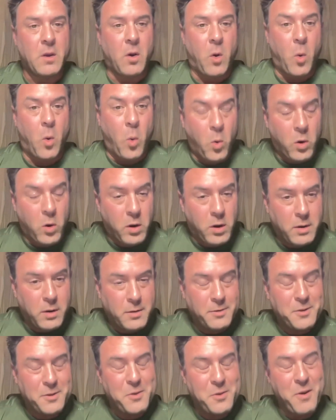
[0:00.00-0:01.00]
Or
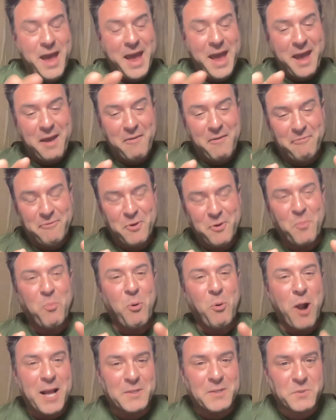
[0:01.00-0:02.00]
you have your
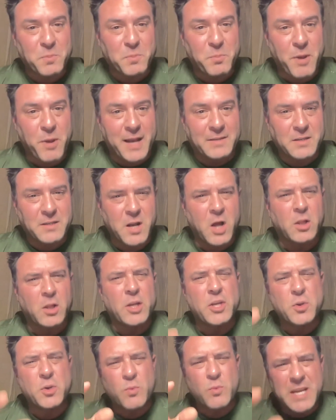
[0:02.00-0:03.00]
prospect call a
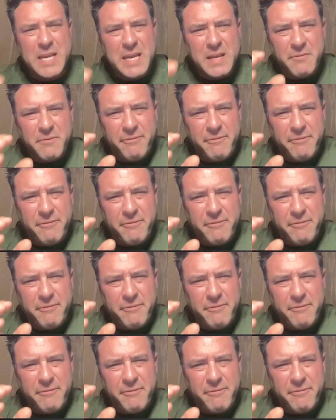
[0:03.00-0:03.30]
unique